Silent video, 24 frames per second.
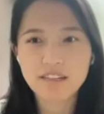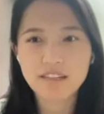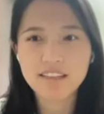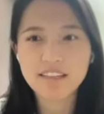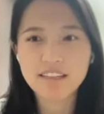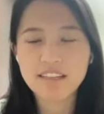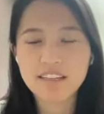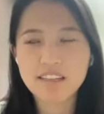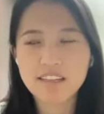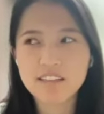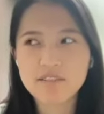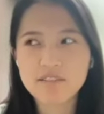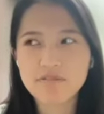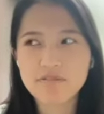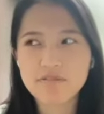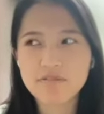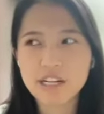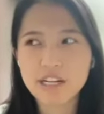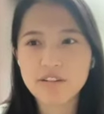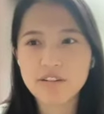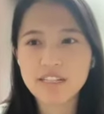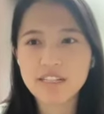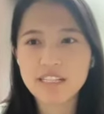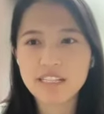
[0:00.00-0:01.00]
I think it's
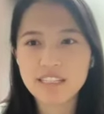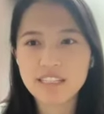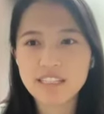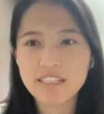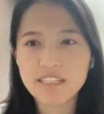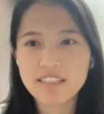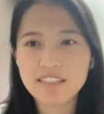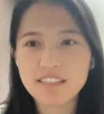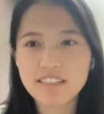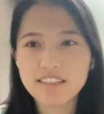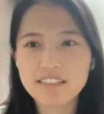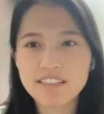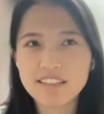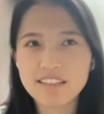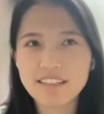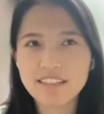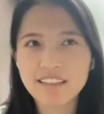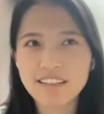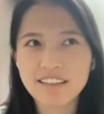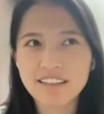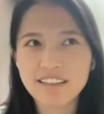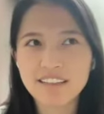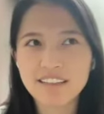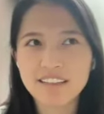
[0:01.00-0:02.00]
very needed
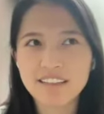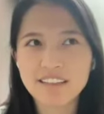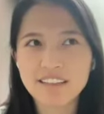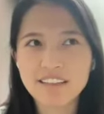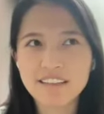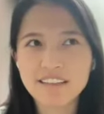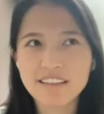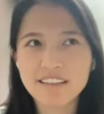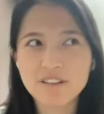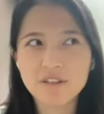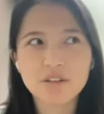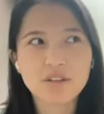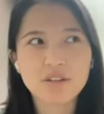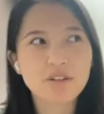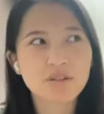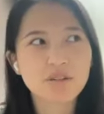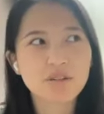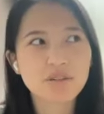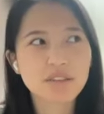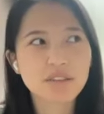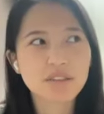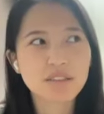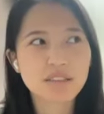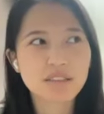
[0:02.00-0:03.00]
in, you
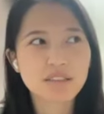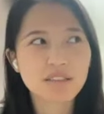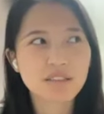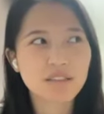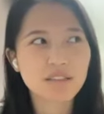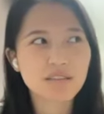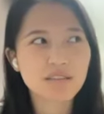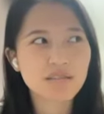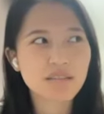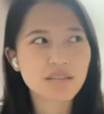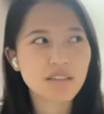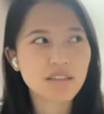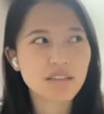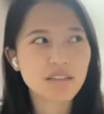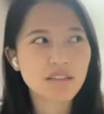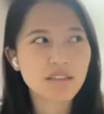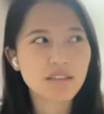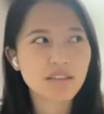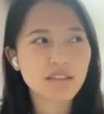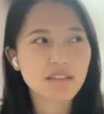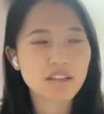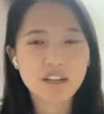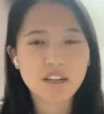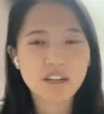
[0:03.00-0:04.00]
know, the
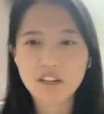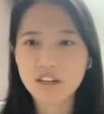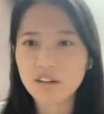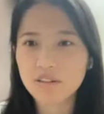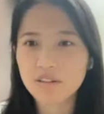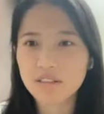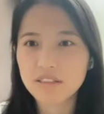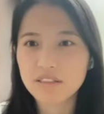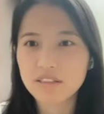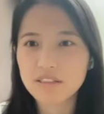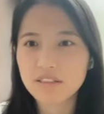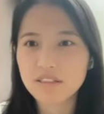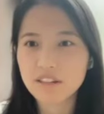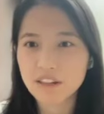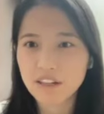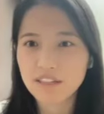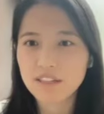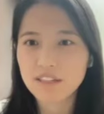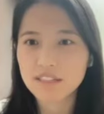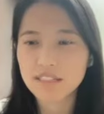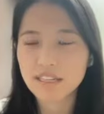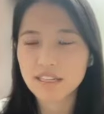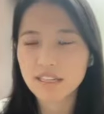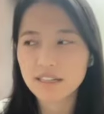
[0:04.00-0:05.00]
current
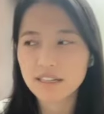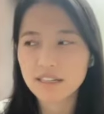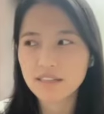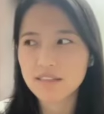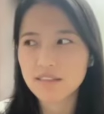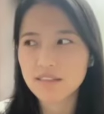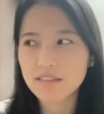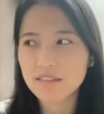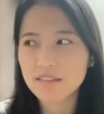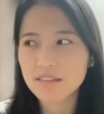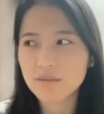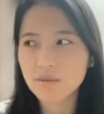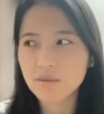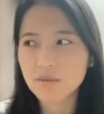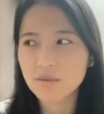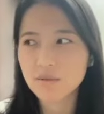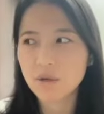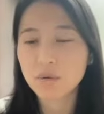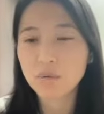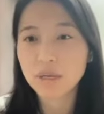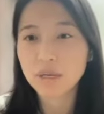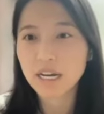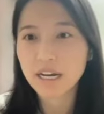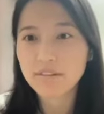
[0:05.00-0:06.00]
context
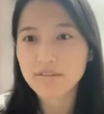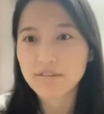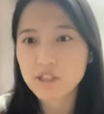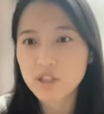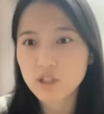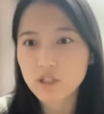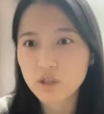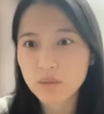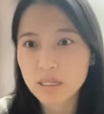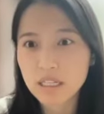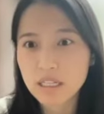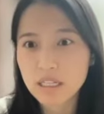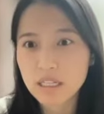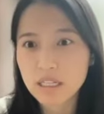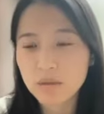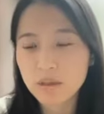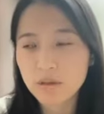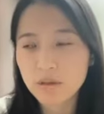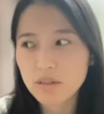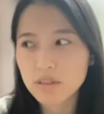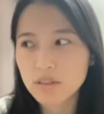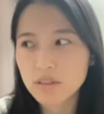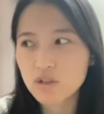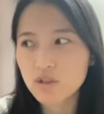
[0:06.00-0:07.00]
where we have so many
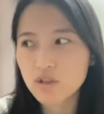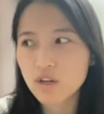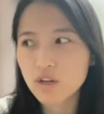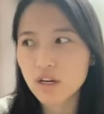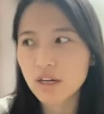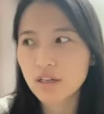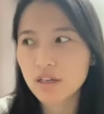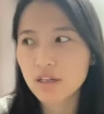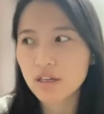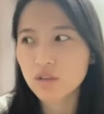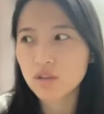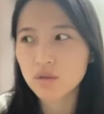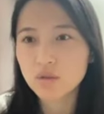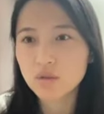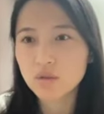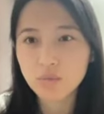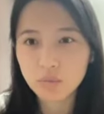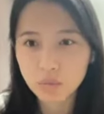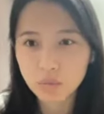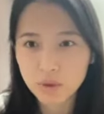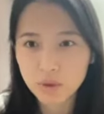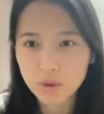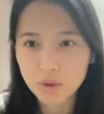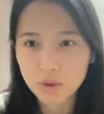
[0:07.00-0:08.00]
immigrants trying
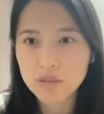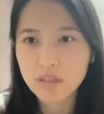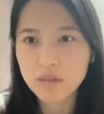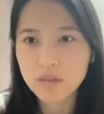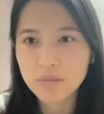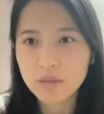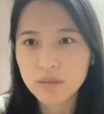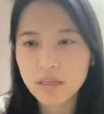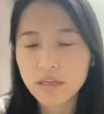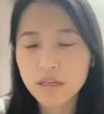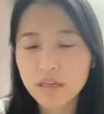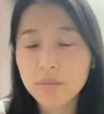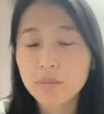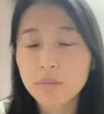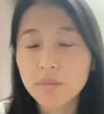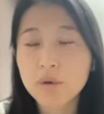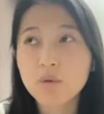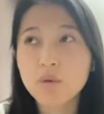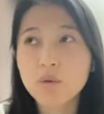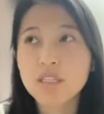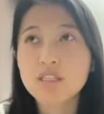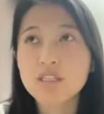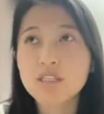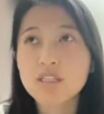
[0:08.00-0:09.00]
to build something,
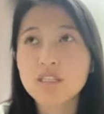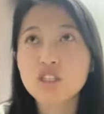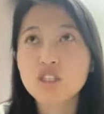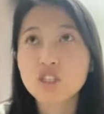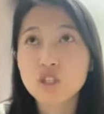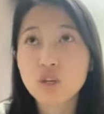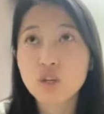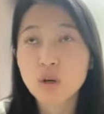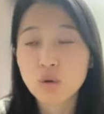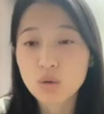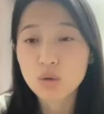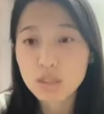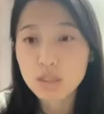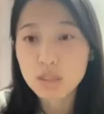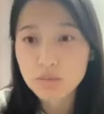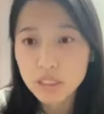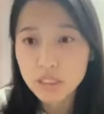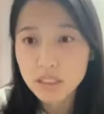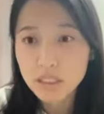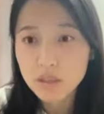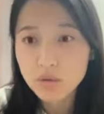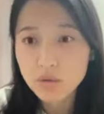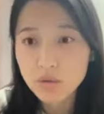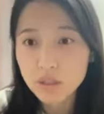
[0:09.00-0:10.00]
but with so
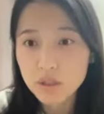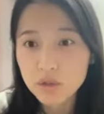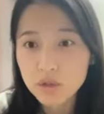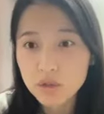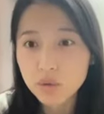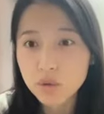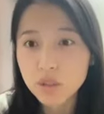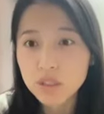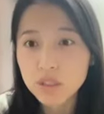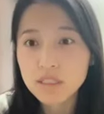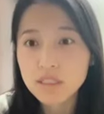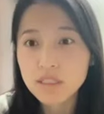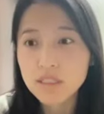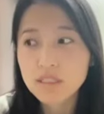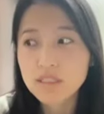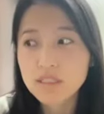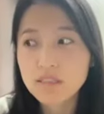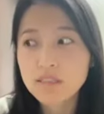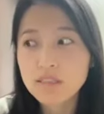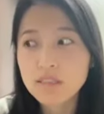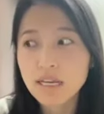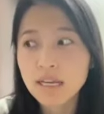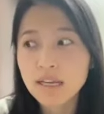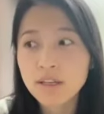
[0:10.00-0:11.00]
limited
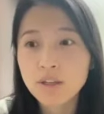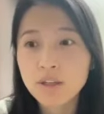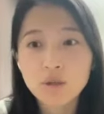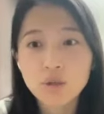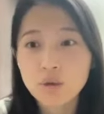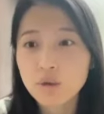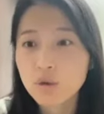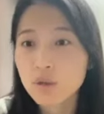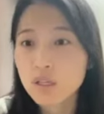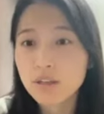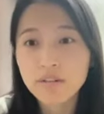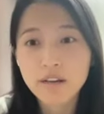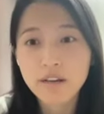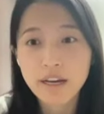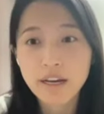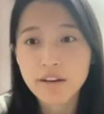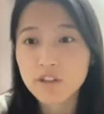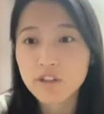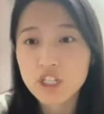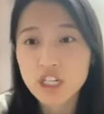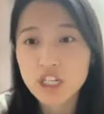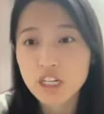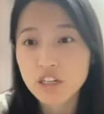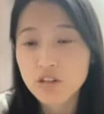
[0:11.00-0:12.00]
resources, and you don't even
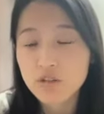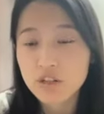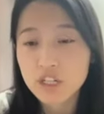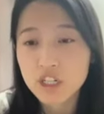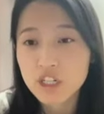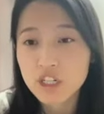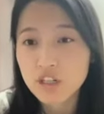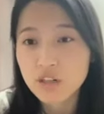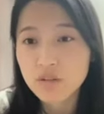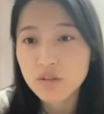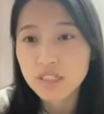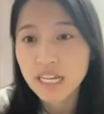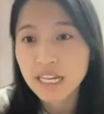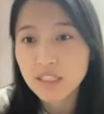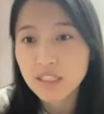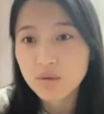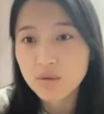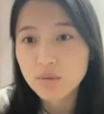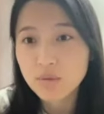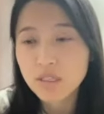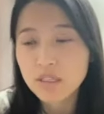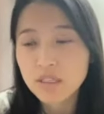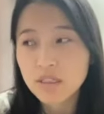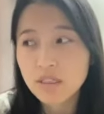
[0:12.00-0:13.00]
have a generational
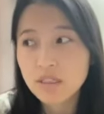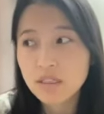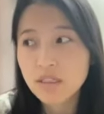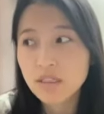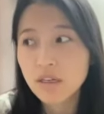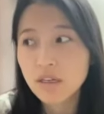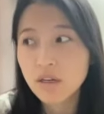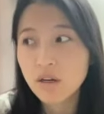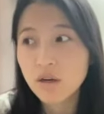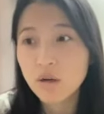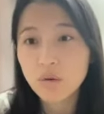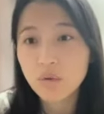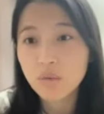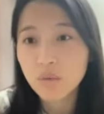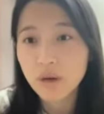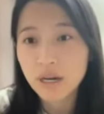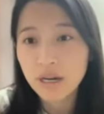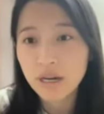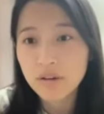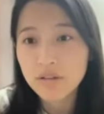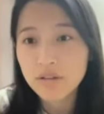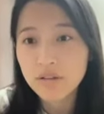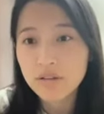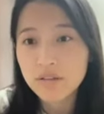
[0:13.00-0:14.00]
network or
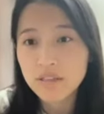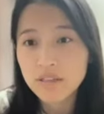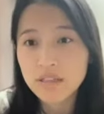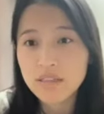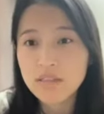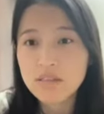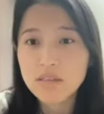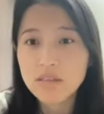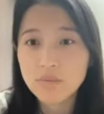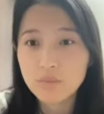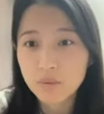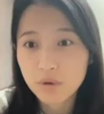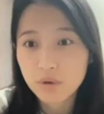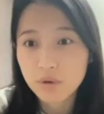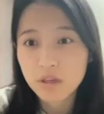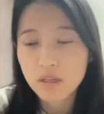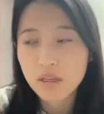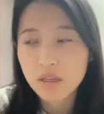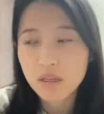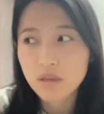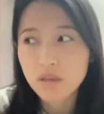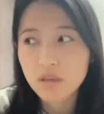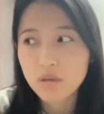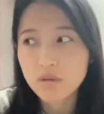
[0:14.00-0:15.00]
wealth that's
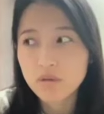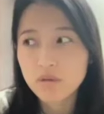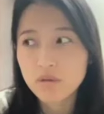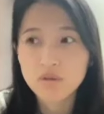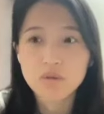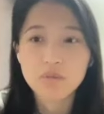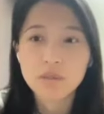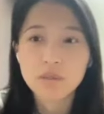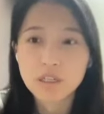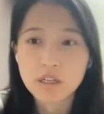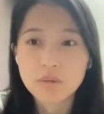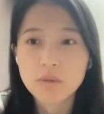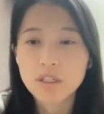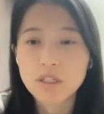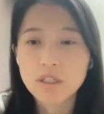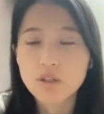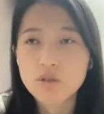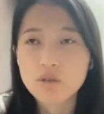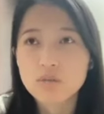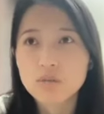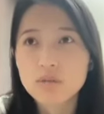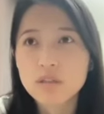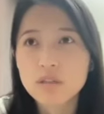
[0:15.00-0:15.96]
supporting you to become an